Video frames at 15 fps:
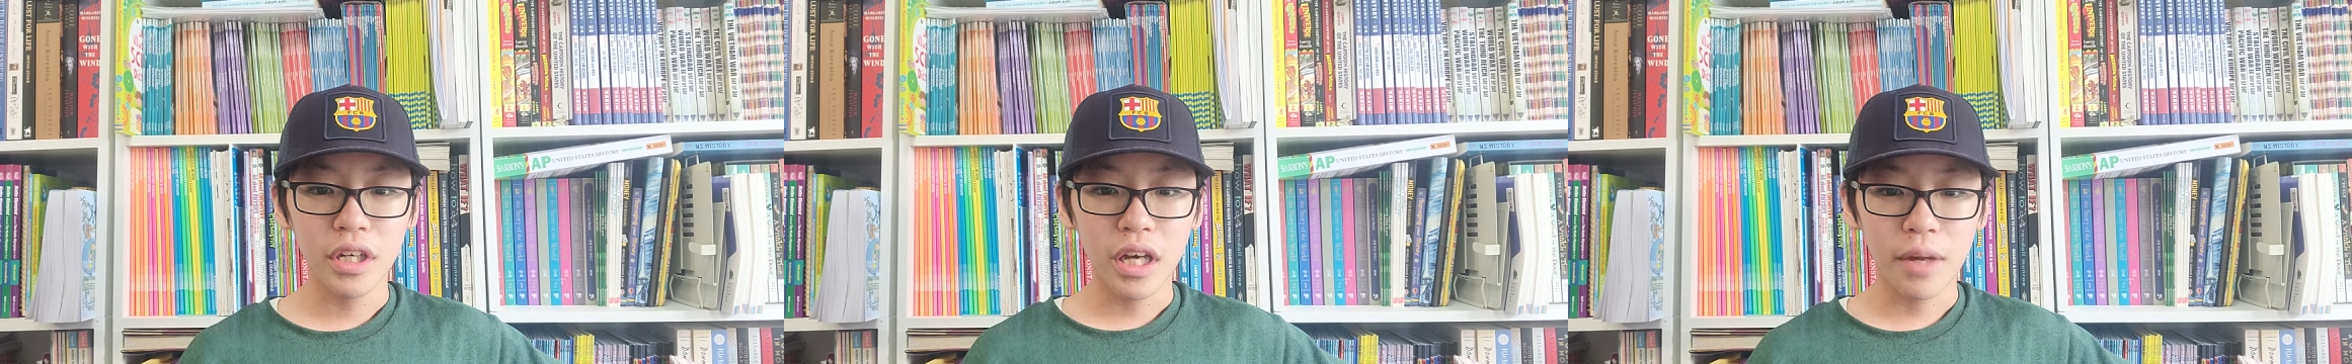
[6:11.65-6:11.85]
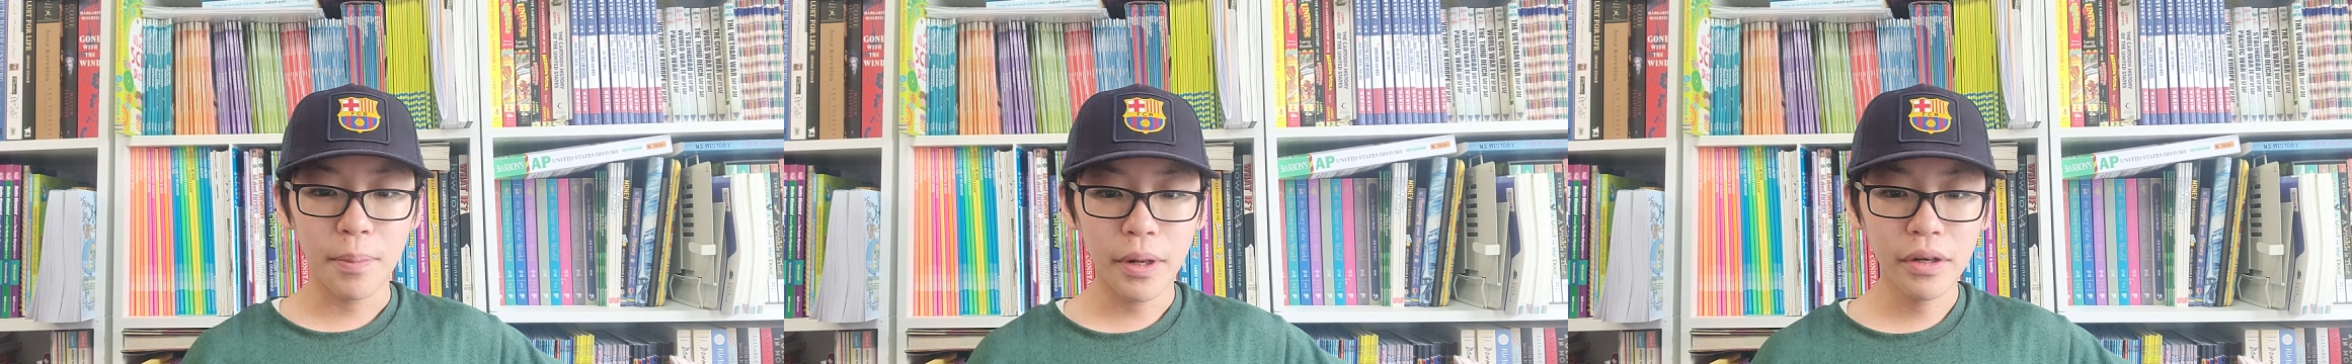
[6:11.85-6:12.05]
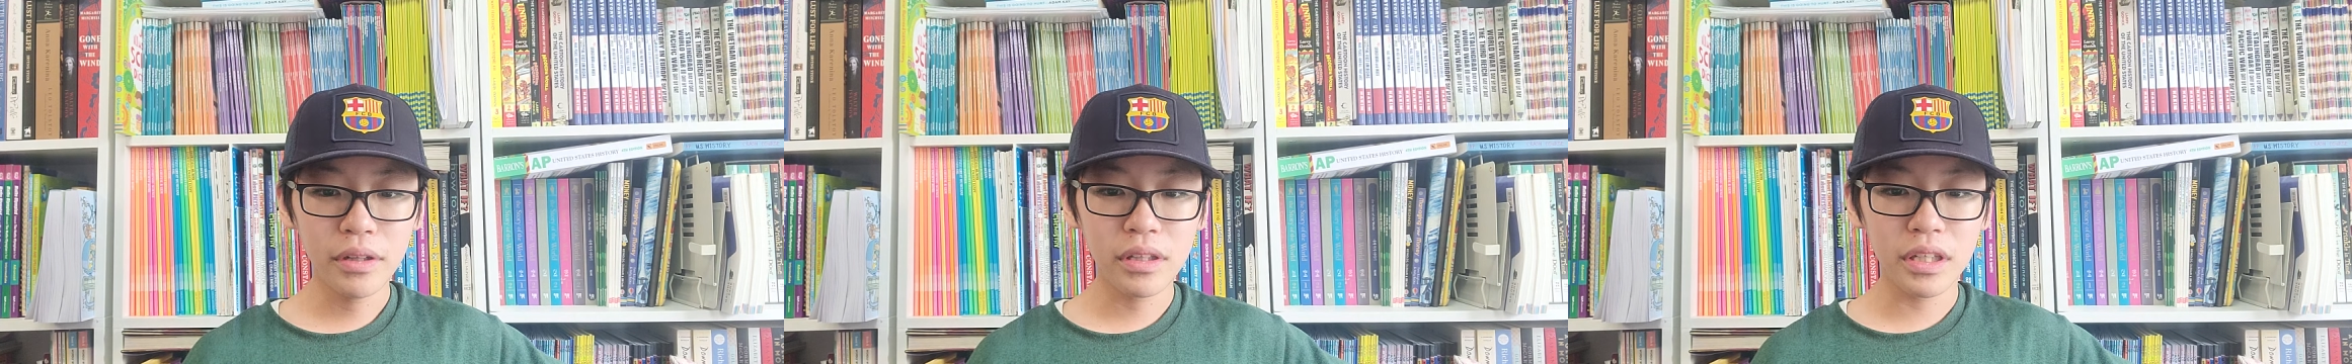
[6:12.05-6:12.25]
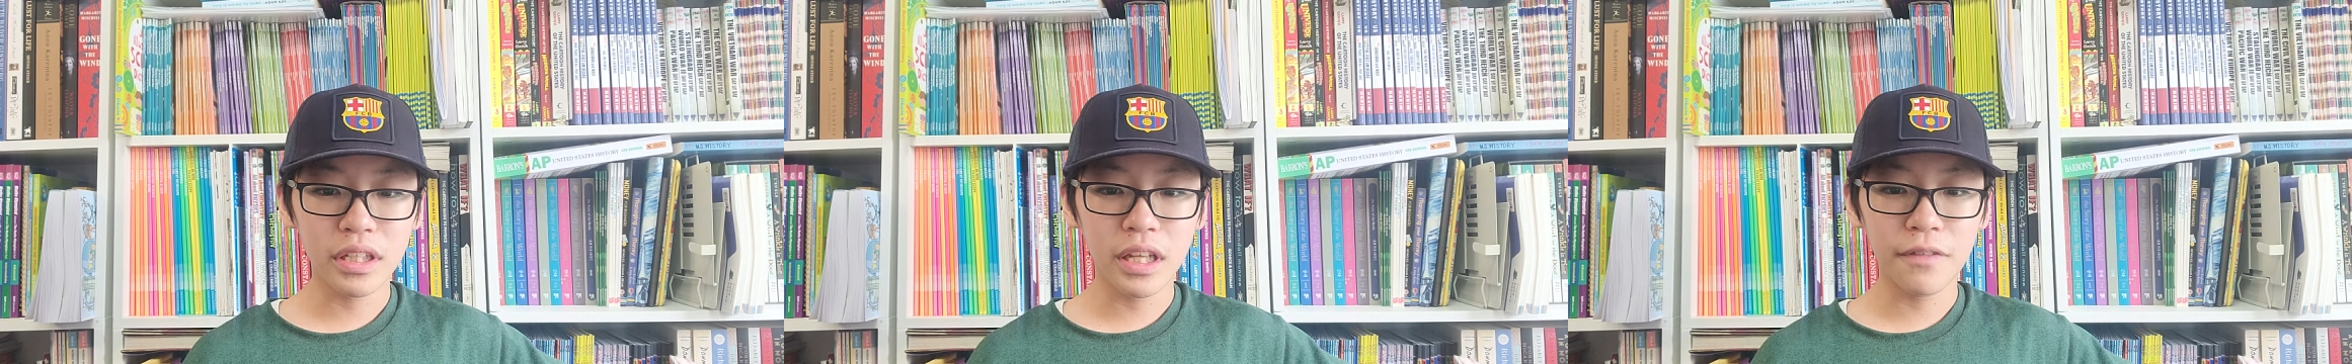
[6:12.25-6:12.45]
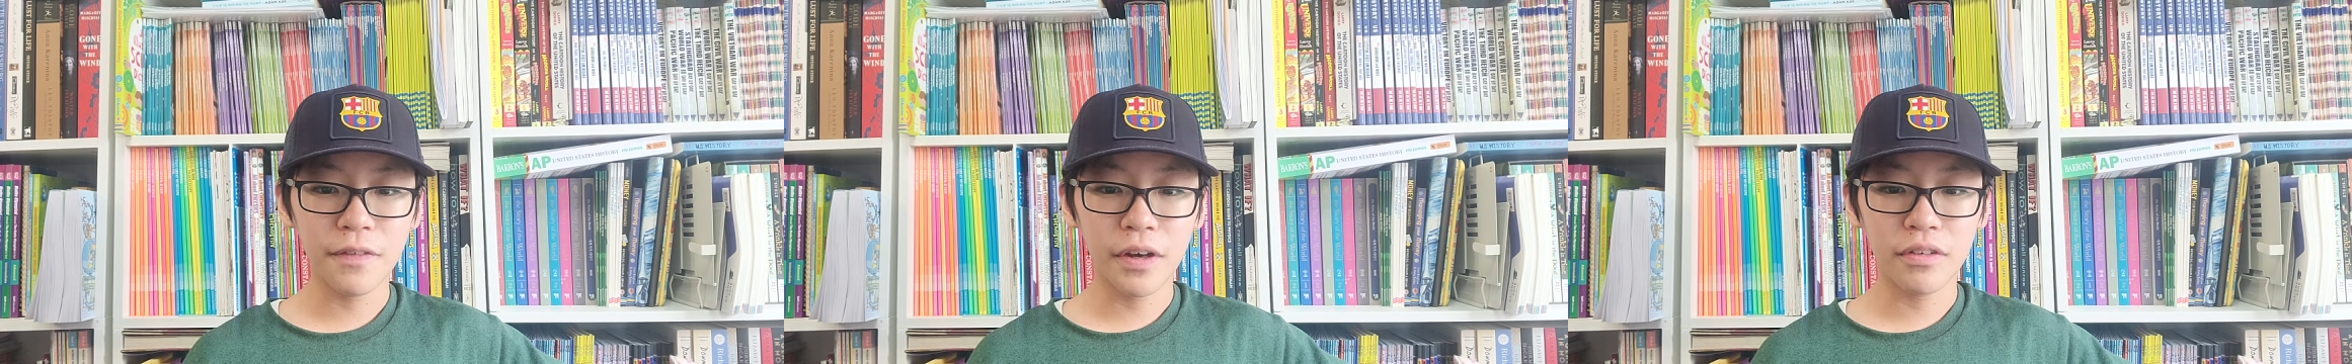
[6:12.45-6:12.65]
Apparently,
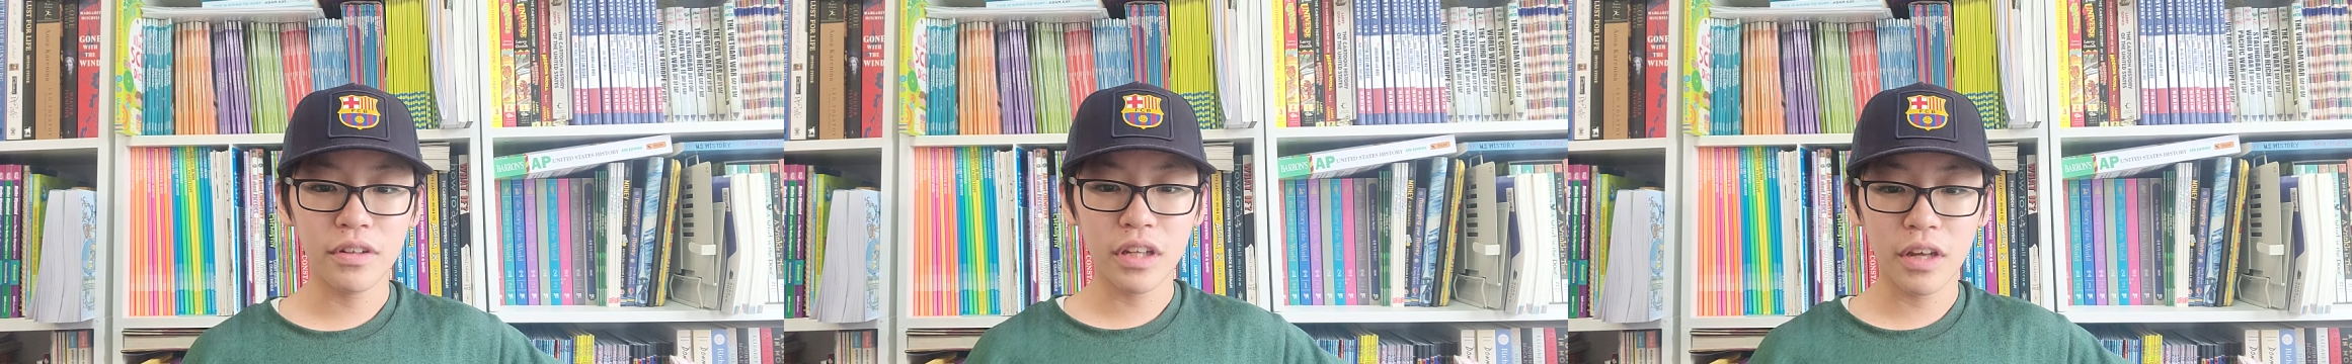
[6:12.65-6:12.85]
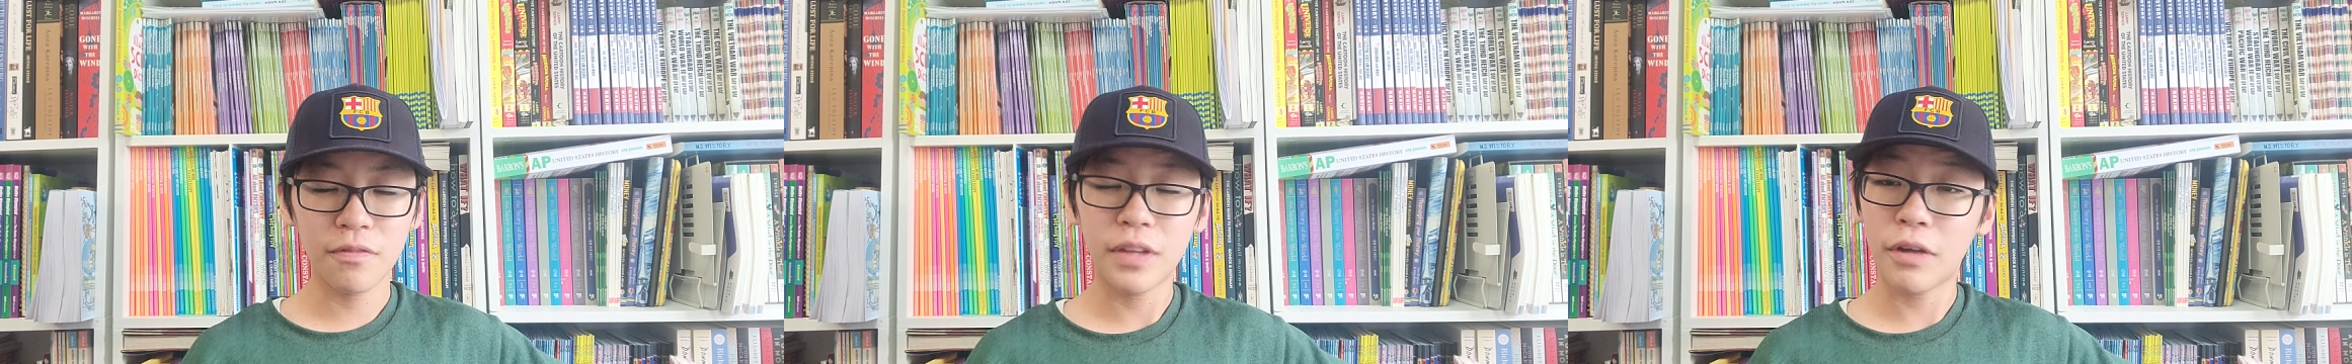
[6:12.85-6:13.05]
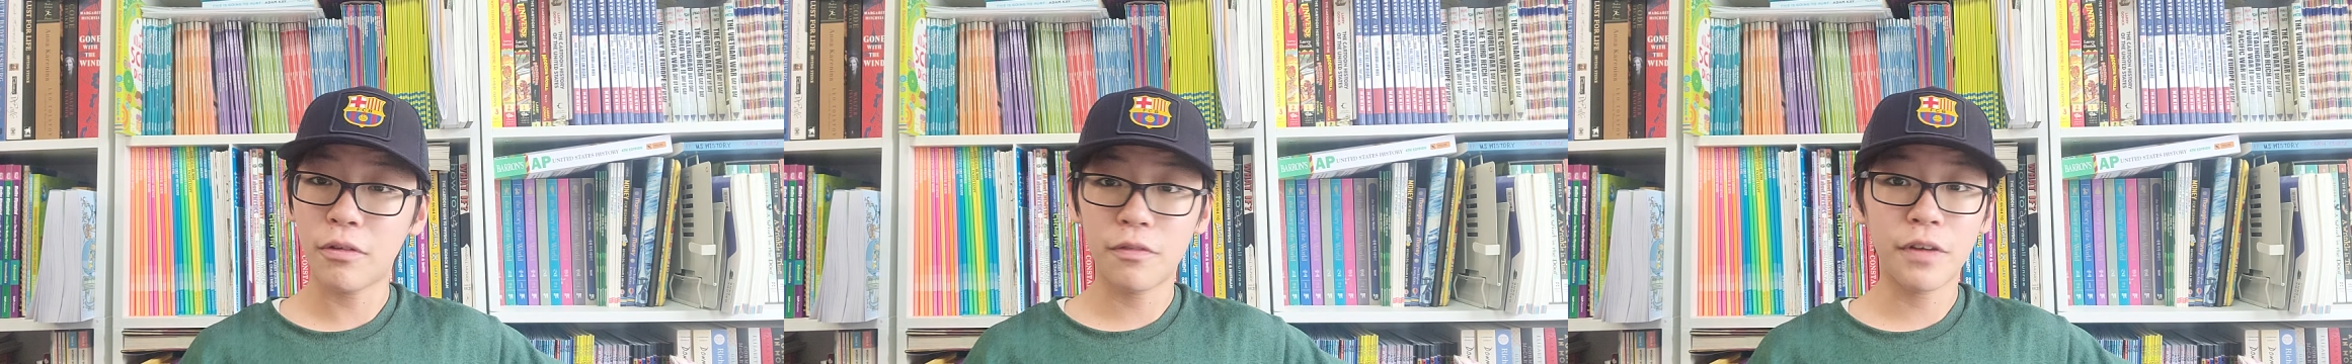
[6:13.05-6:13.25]
if they were